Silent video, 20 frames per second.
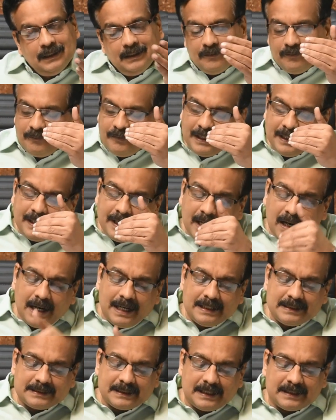very
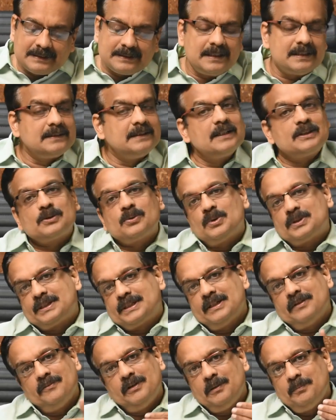high chance that this
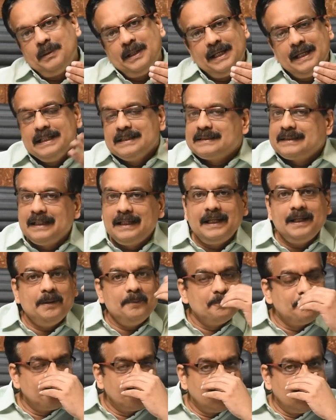question will be easily,